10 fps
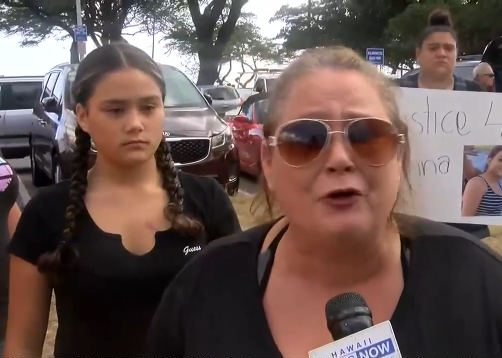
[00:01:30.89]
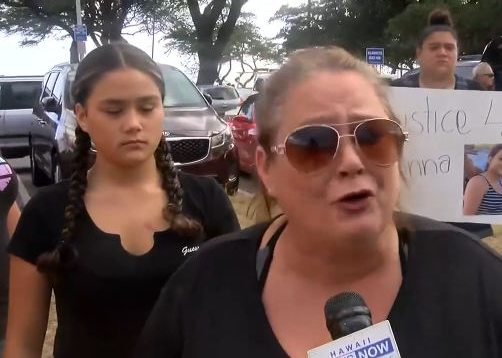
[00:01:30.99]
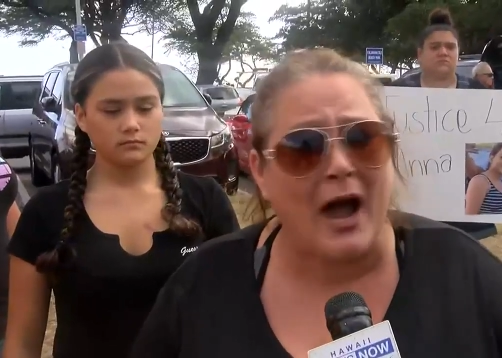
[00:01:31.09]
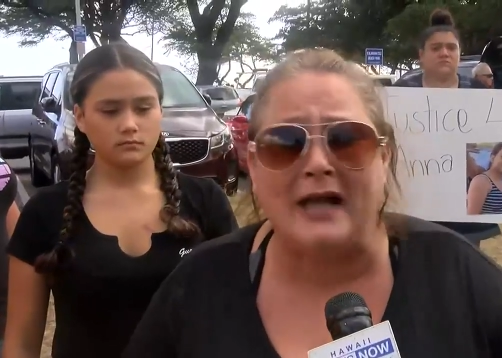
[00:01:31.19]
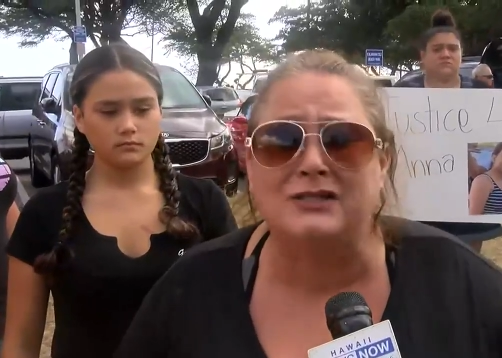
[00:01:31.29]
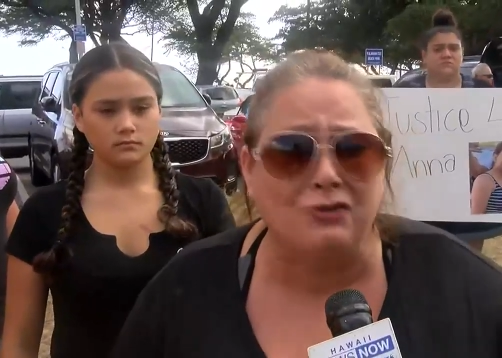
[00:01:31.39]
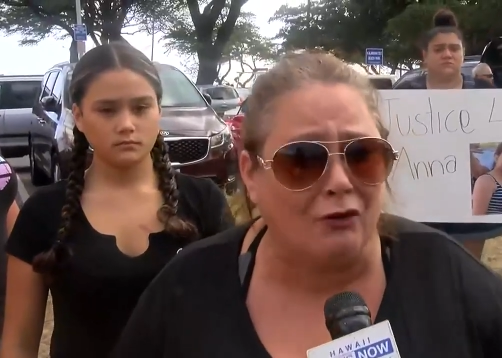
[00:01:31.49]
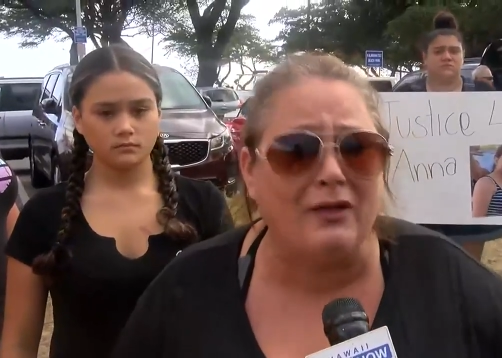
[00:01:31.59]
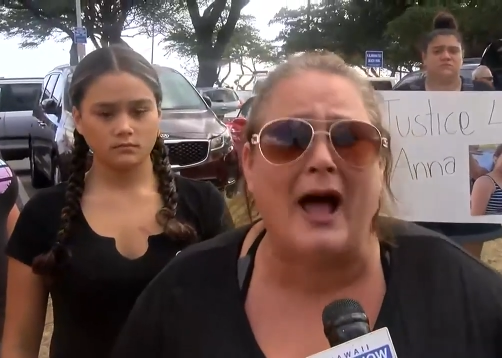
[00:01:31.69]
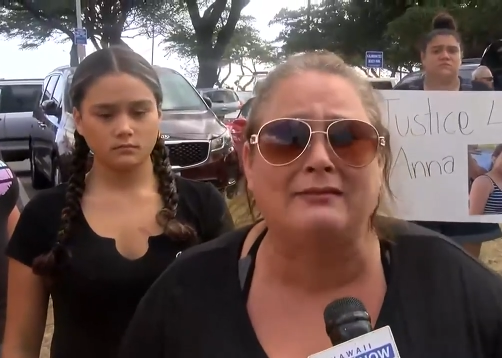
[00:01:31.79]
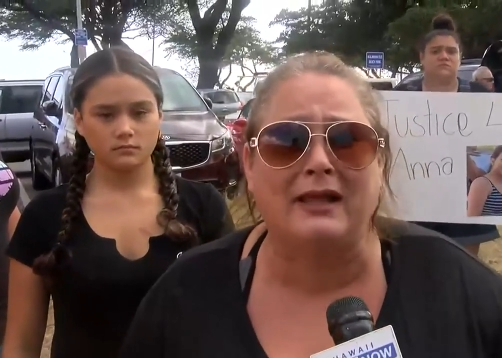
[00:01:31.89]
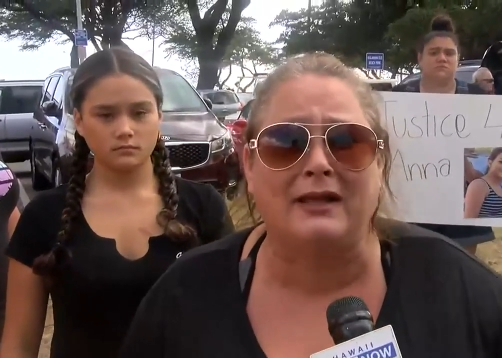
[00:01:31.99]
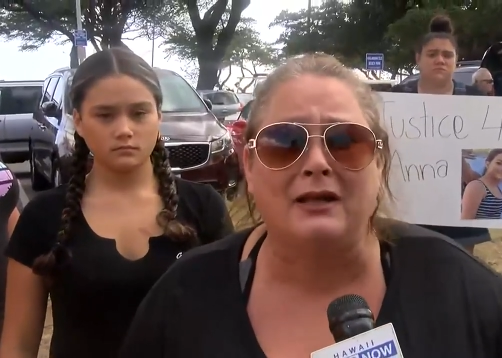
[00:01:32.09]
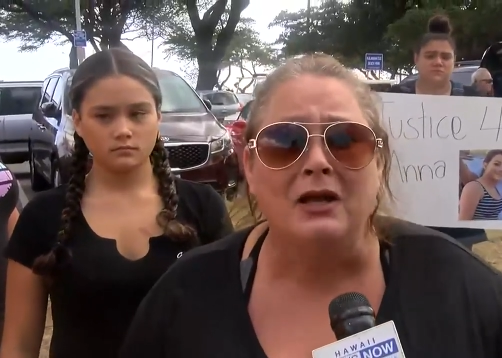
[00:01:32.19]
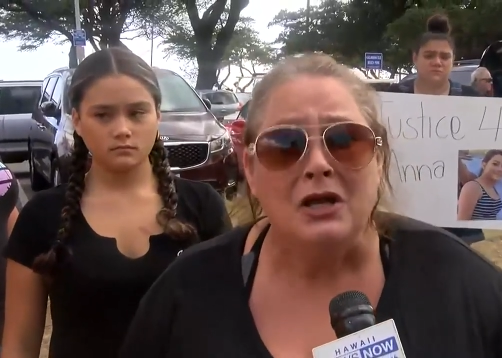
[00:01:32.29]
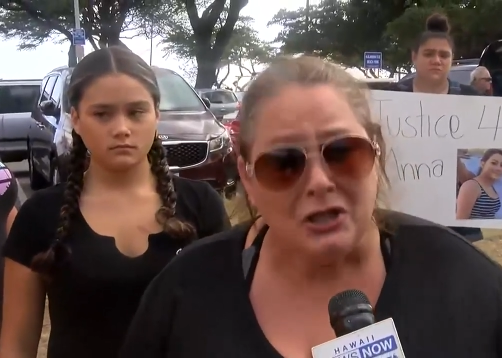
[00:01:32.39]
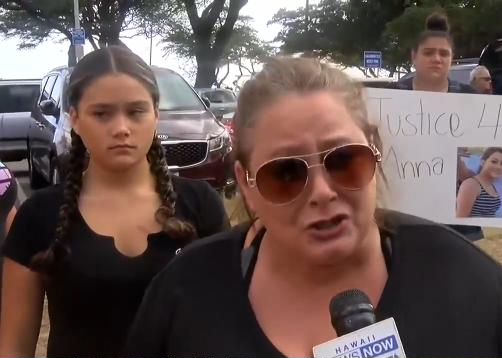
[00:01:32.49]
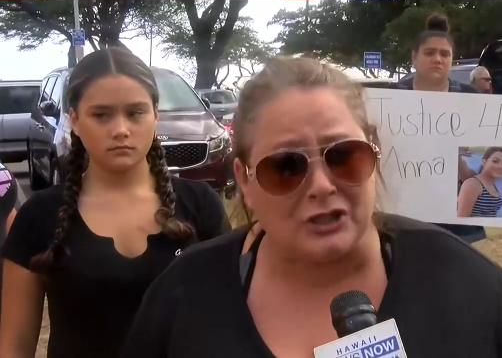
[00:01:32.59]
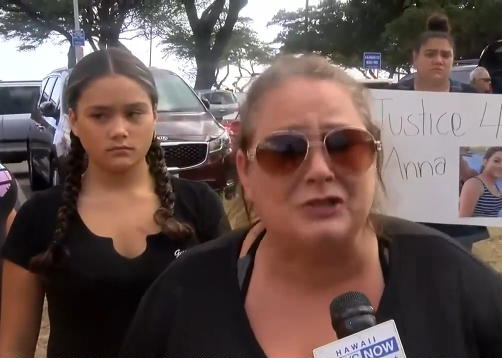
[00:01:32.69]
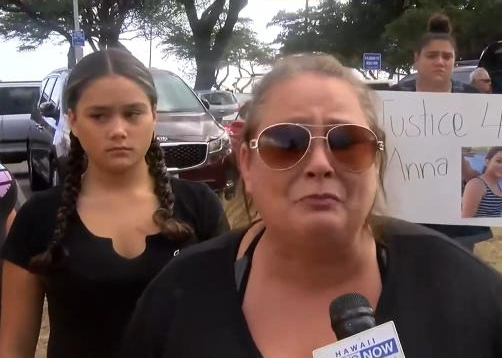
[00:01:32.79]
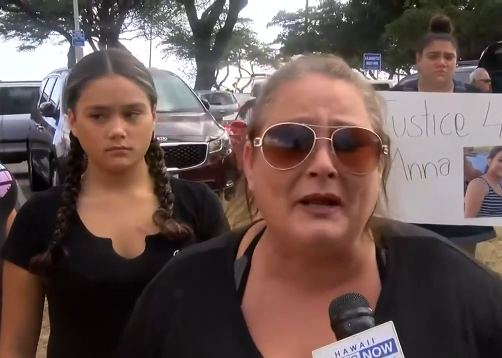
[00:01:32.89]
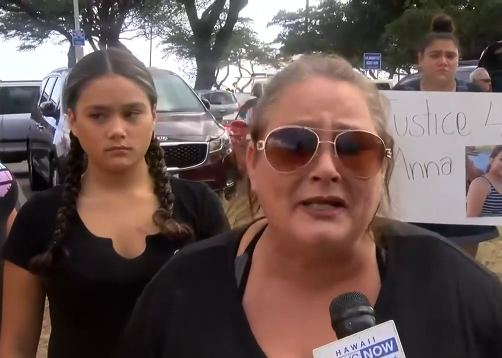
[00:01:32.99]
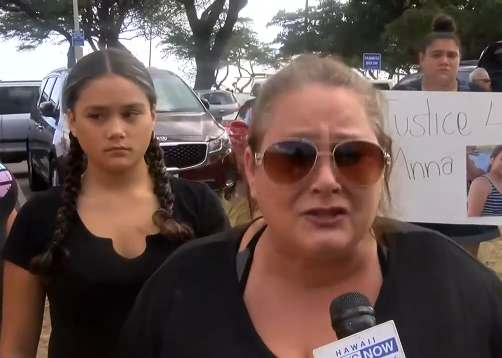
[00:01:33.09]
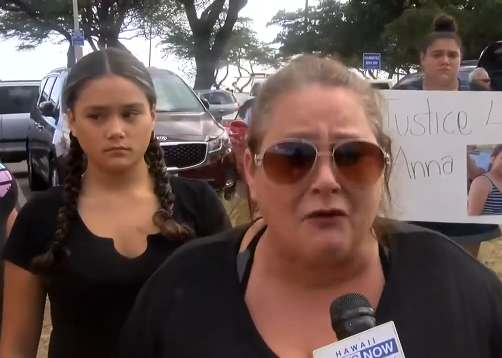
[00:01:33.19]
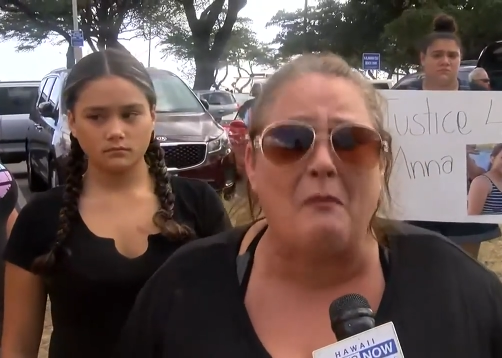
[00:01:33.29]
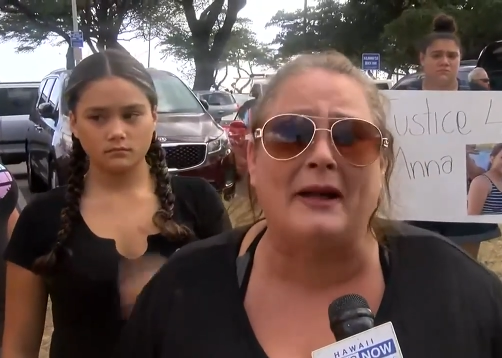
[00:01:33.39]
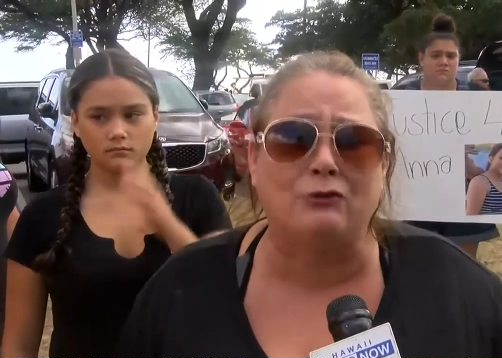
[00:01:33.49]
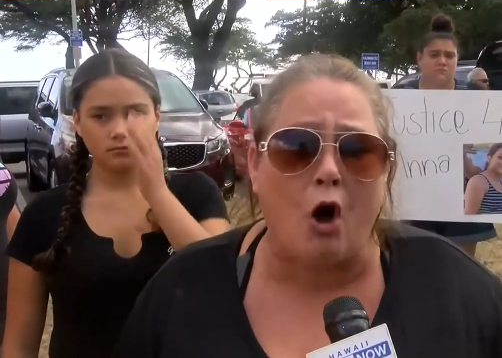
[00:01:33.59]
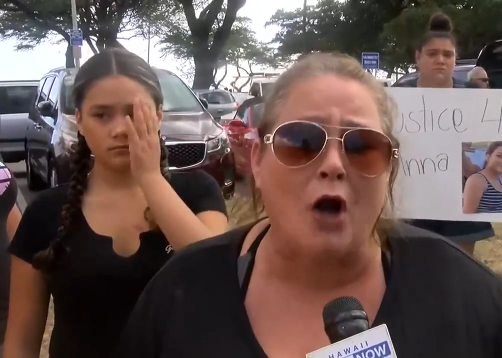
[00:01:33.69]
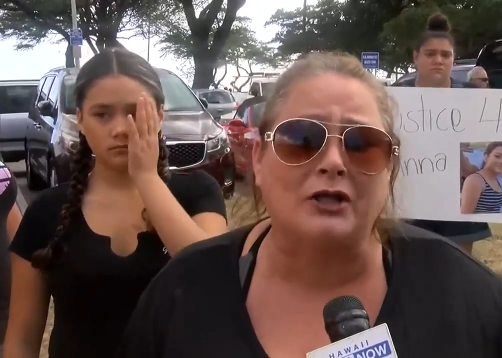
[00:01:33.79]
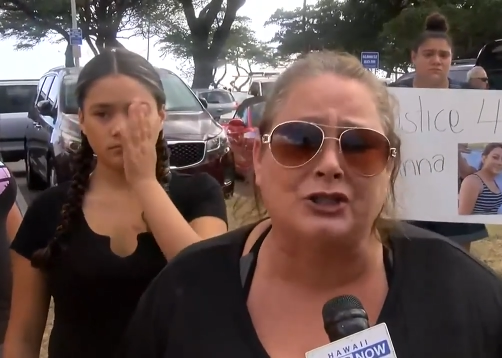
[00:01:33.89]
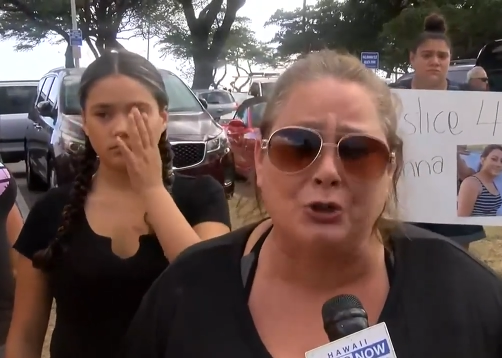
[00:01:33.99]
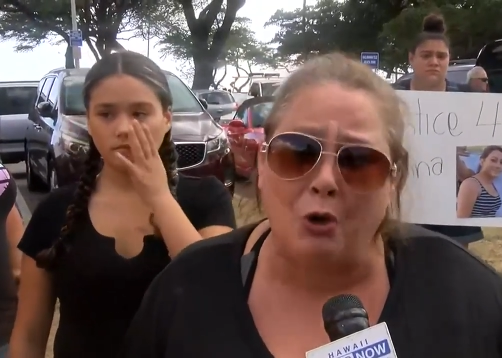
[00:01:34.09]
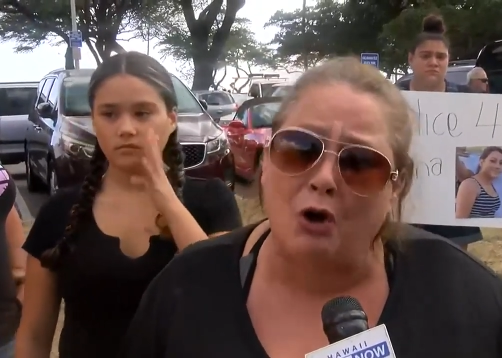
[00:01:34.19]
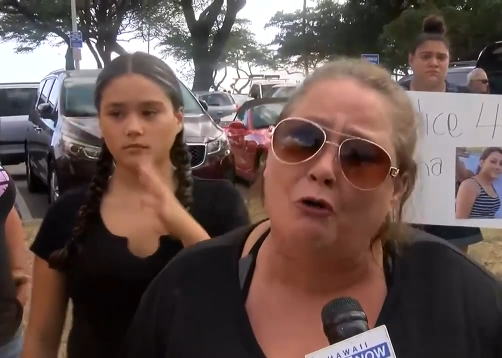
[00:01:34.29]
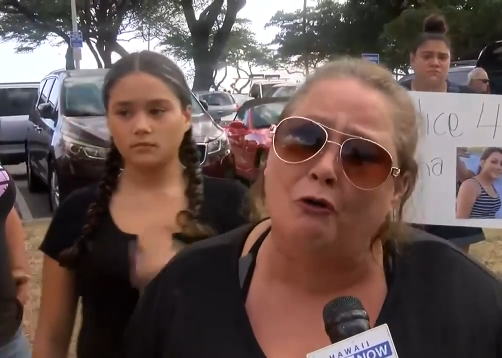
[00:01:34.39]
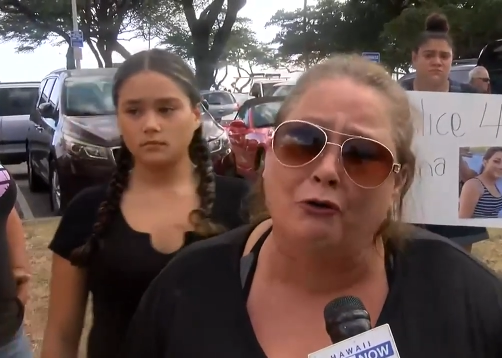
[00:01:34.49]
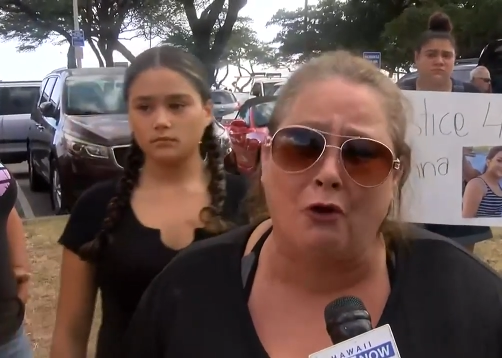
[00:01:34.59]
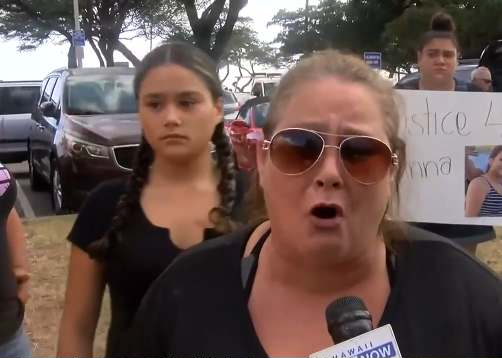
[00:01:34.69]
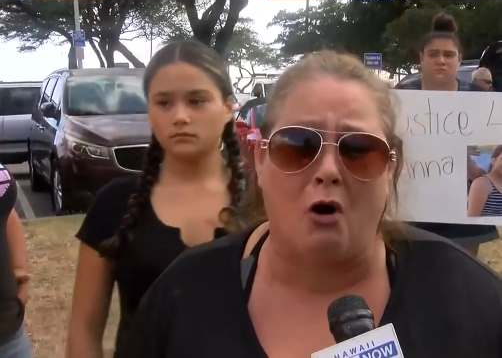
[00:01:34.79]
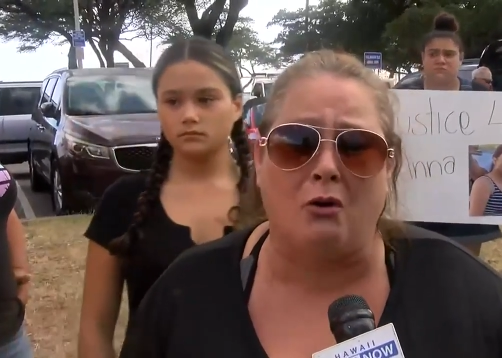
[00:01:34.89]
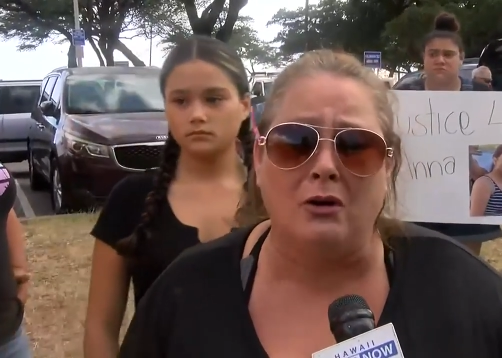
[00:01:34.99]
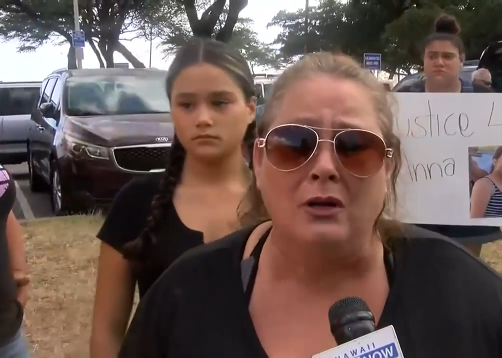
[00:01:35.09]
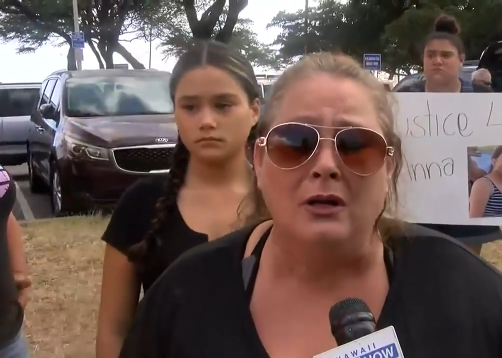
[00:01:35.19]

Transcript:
Speaker 1: you guys know nothing. Just please, for my daughter, she was a good girl.